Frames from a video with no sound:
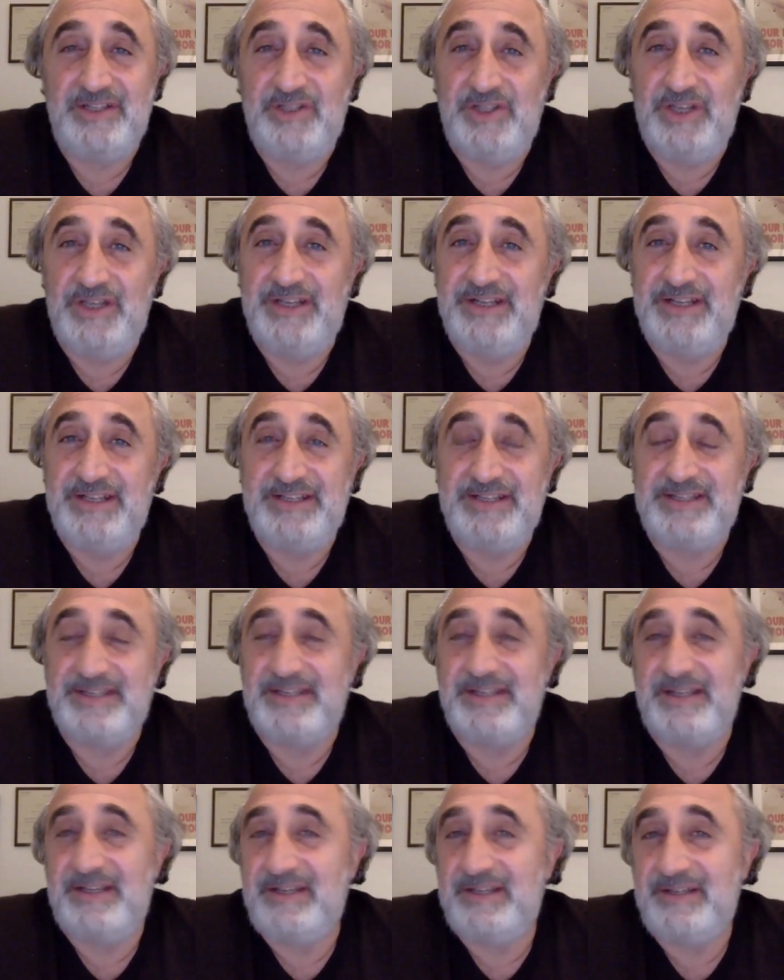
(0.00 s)
it is
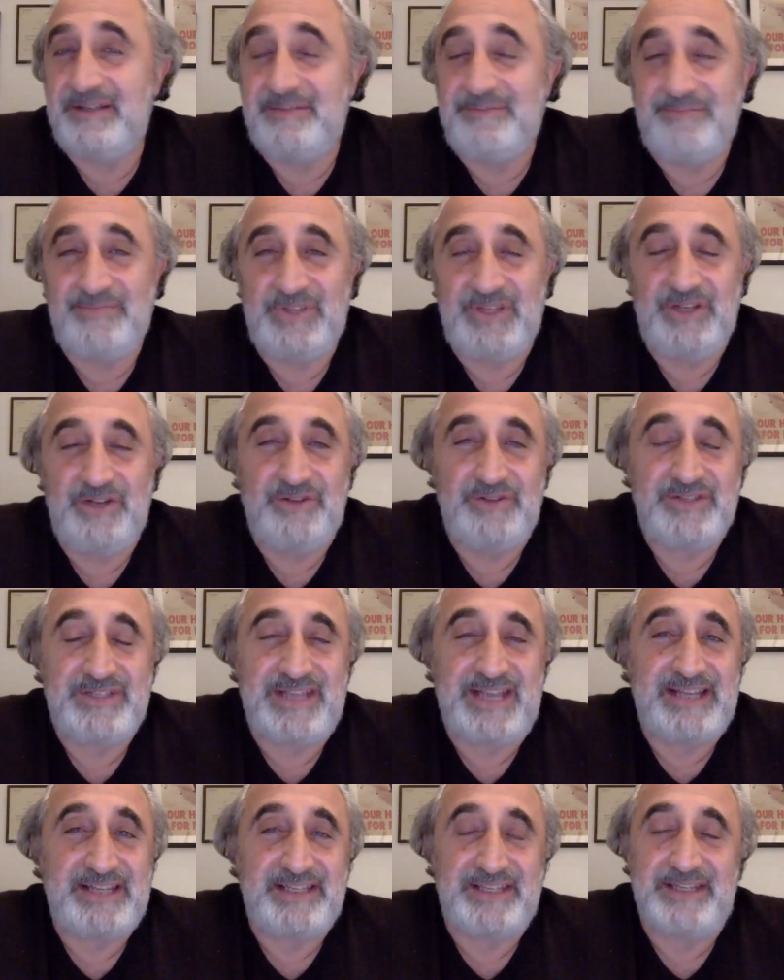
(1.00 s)
uh, you know
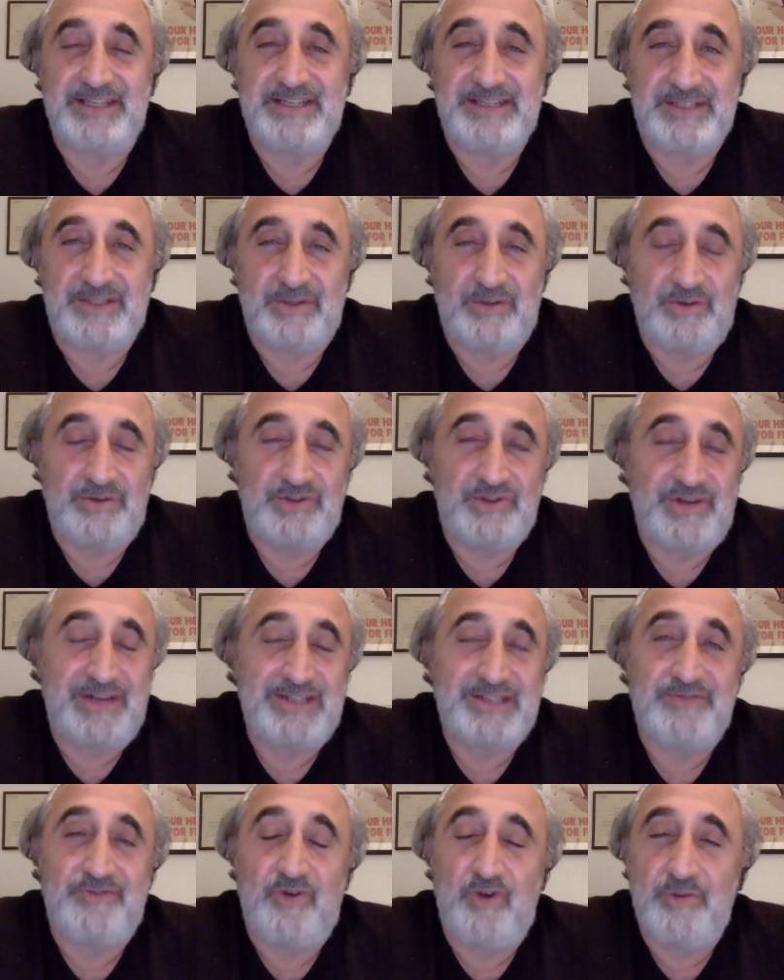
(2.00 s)
sexist or
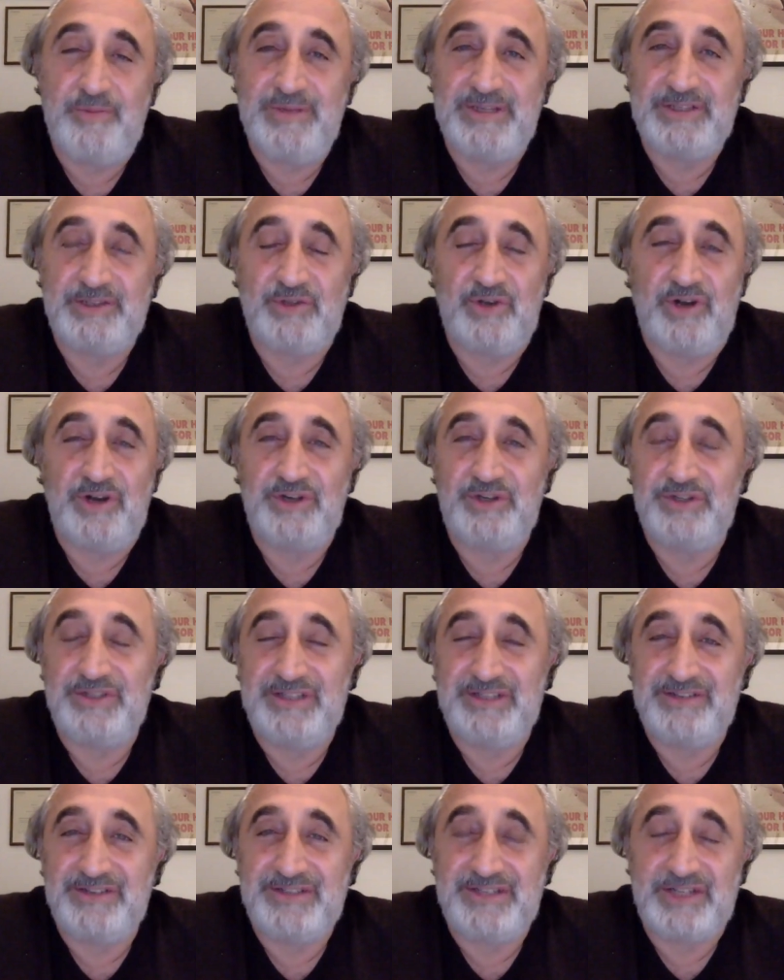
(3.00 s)
transphobic to argue
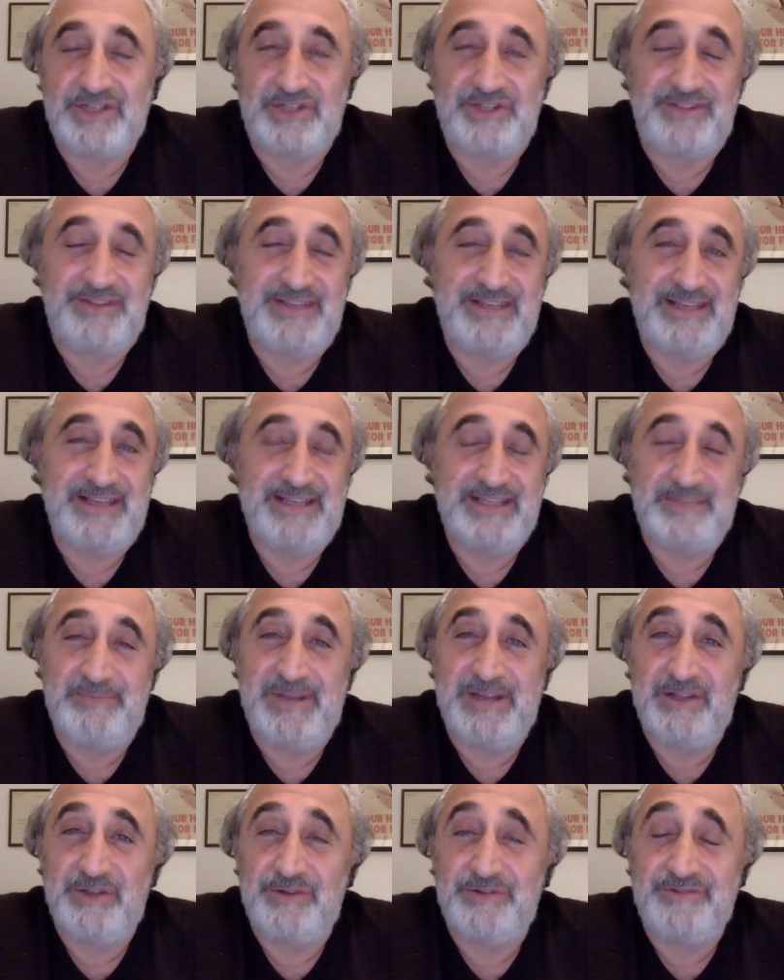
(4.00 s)
that there's such a thing as
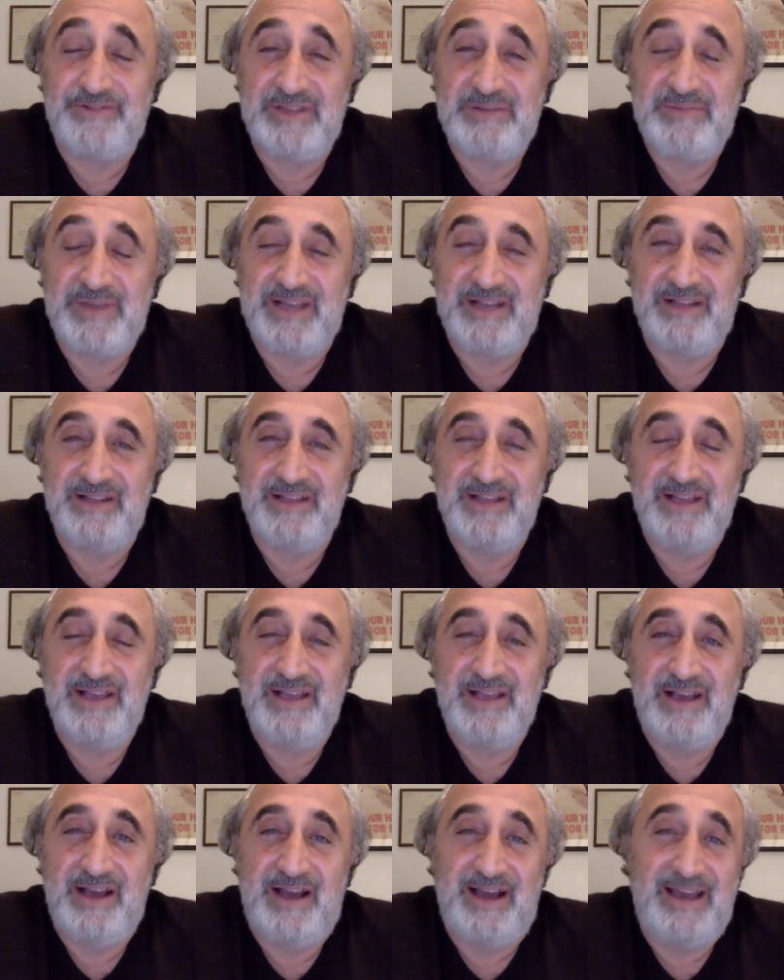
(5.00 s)
male or female.
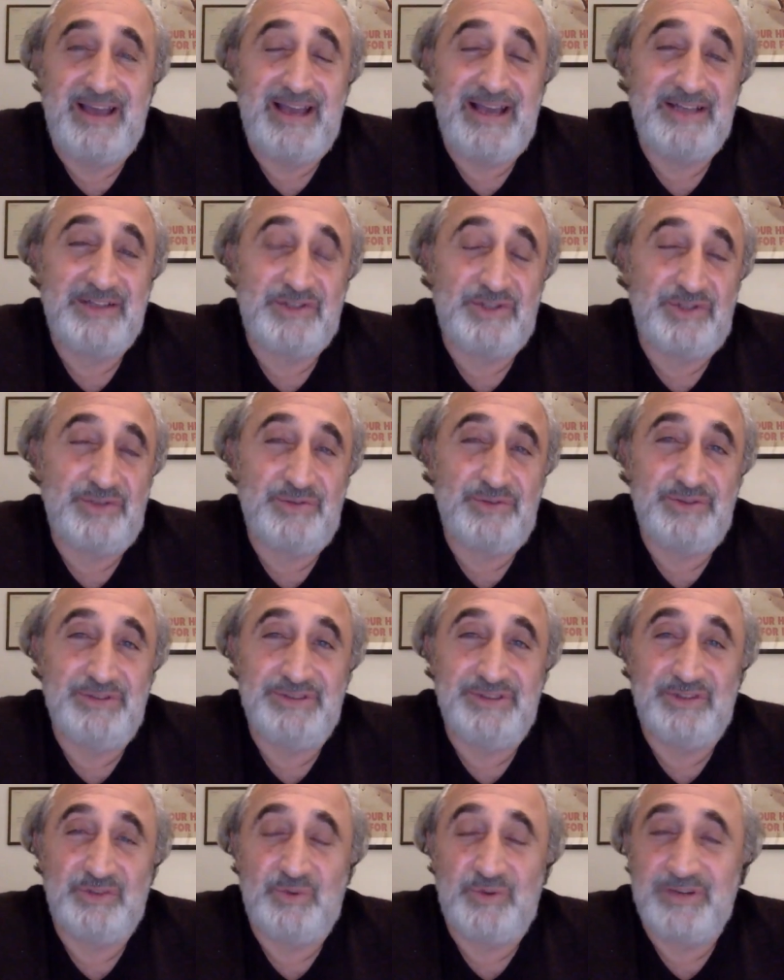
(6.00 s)
I had to
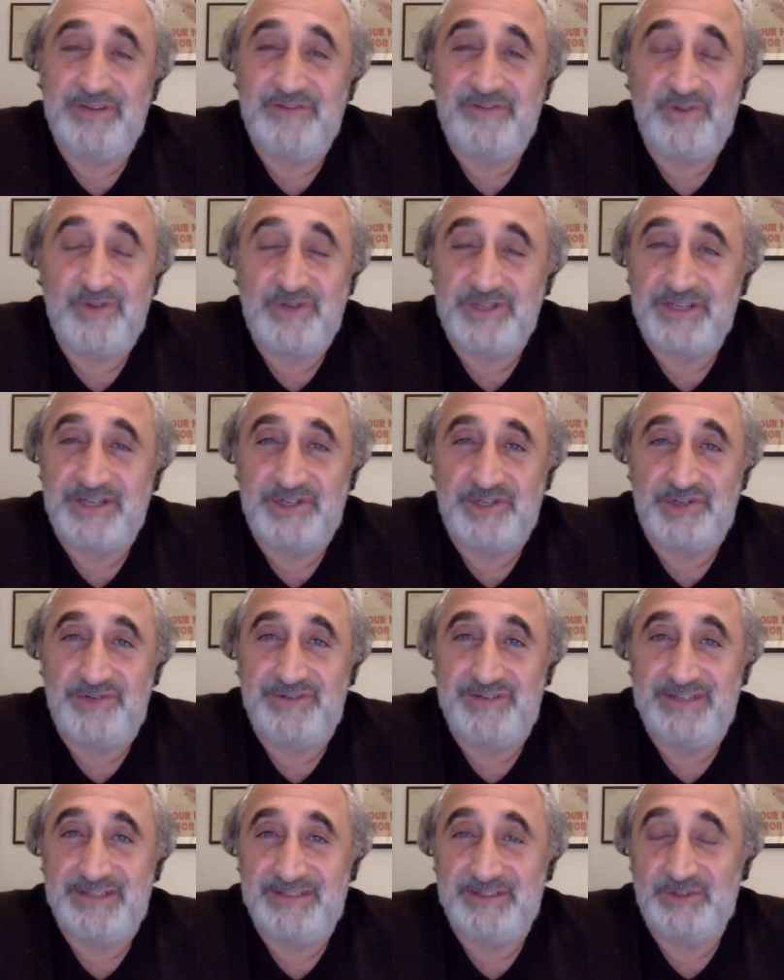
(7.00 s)
in the 21st
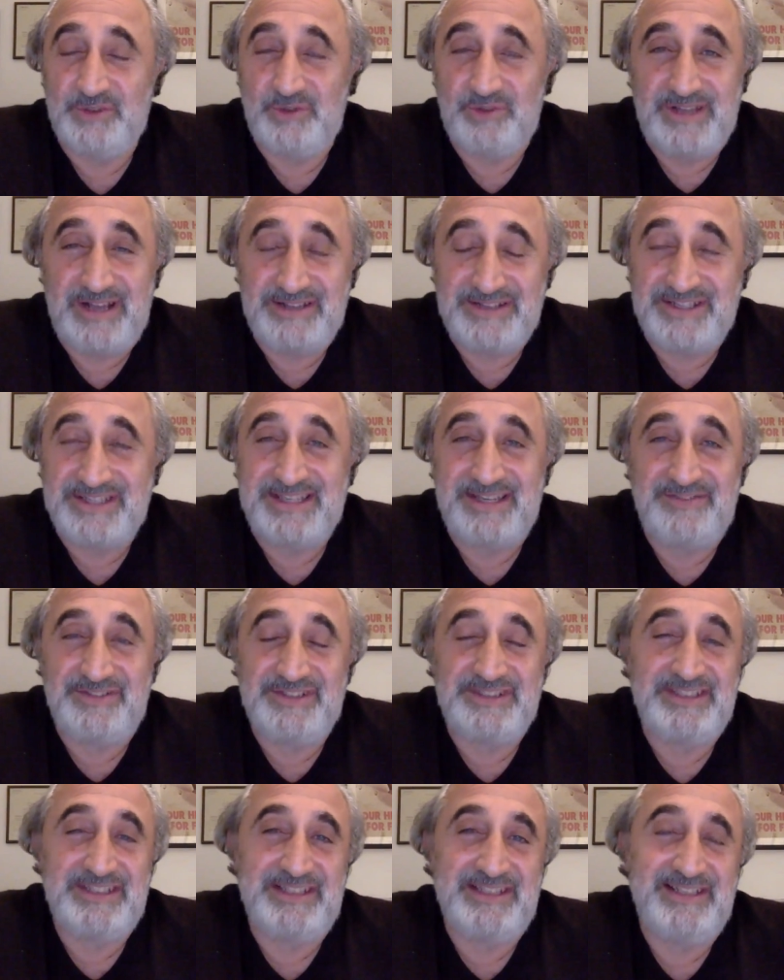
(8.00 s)
century in
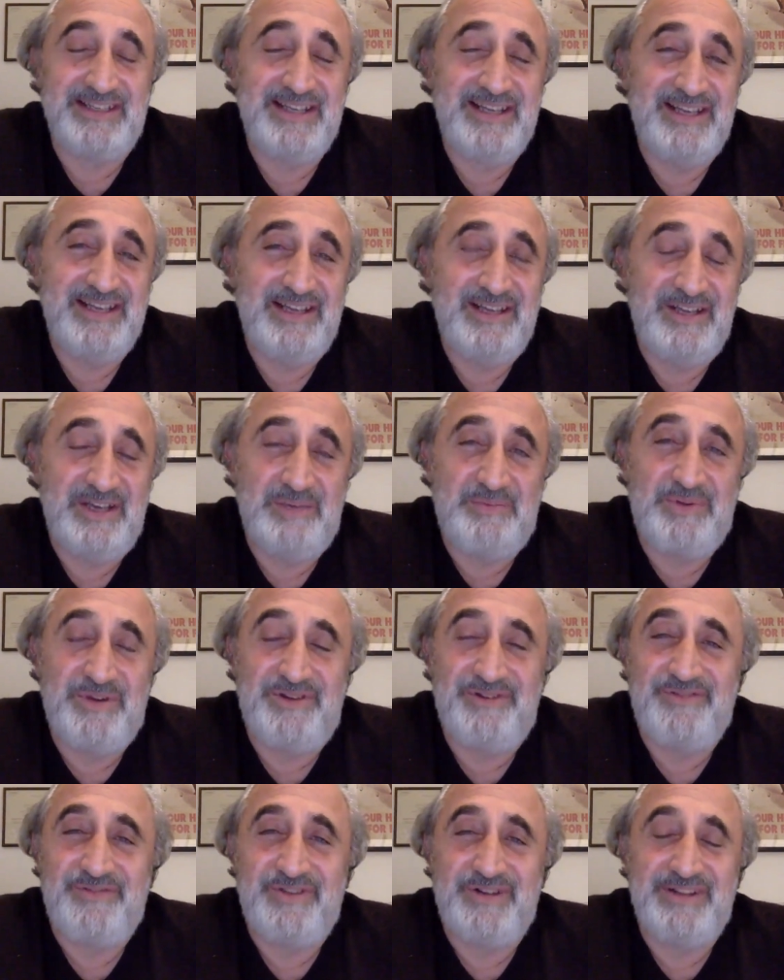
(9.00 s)
2017
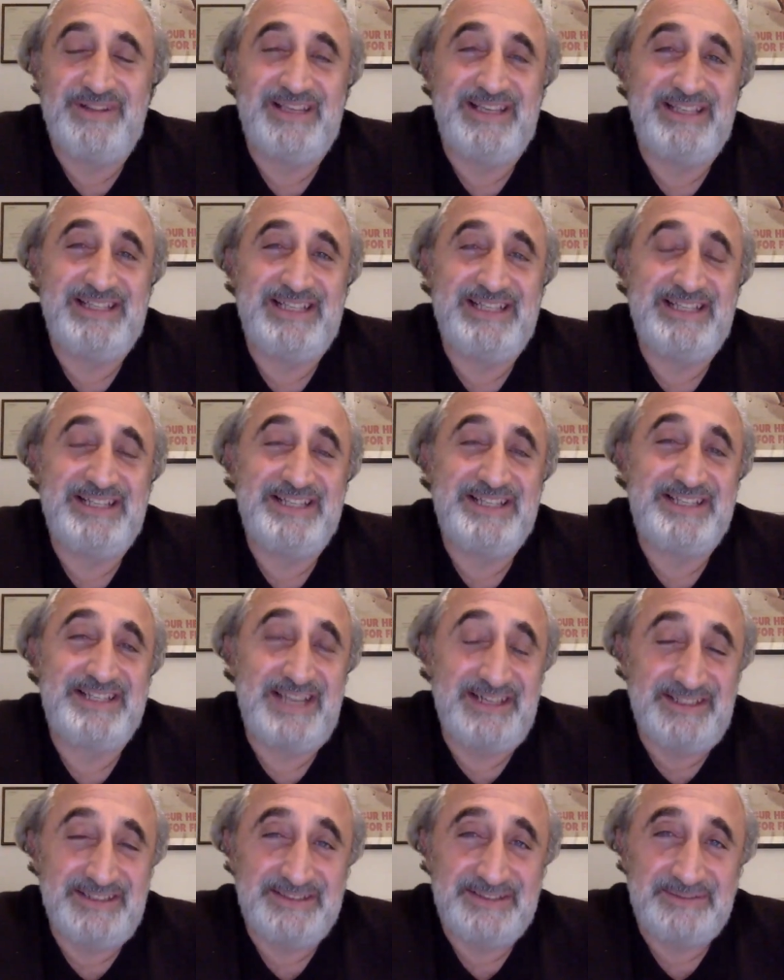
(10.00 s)
appear in front of the Canadian
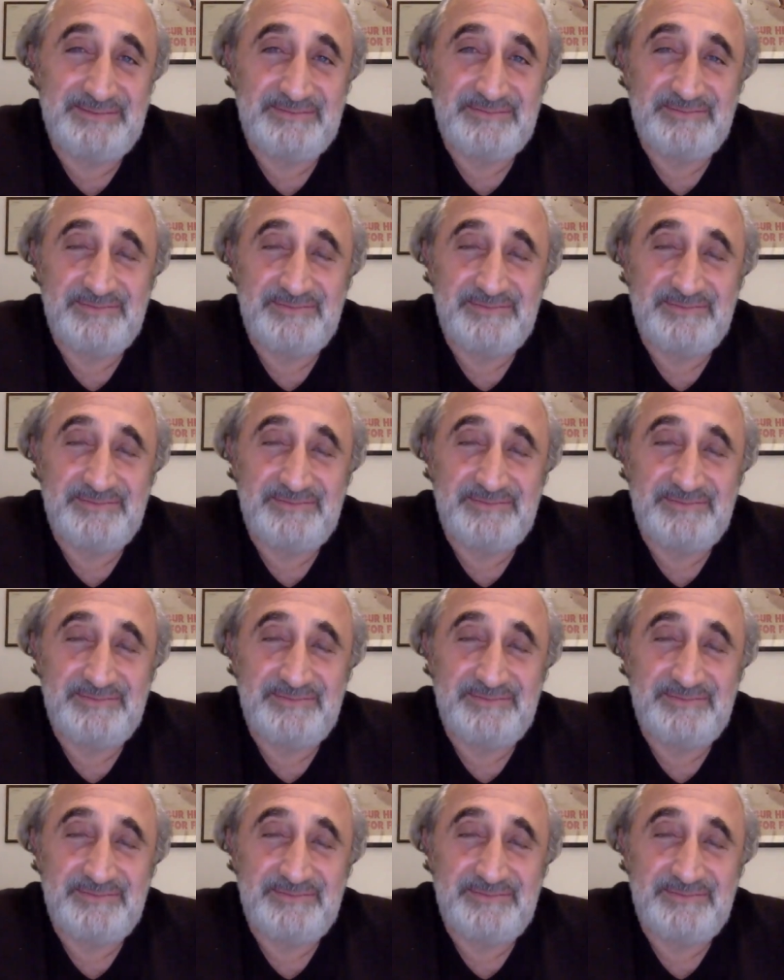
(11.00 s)
Senate